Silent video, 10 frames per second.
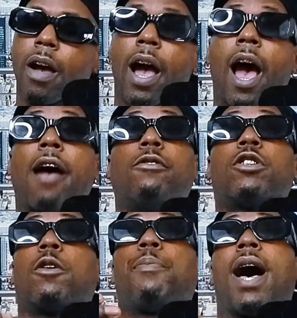I was
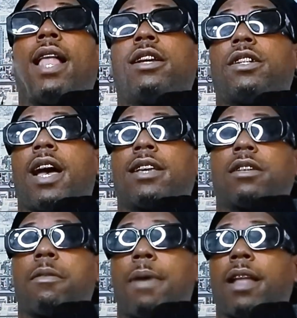apologizing
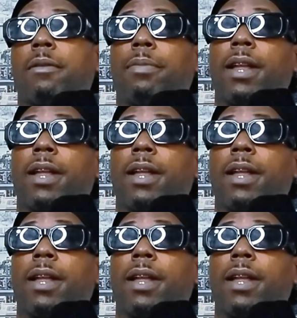about the blanket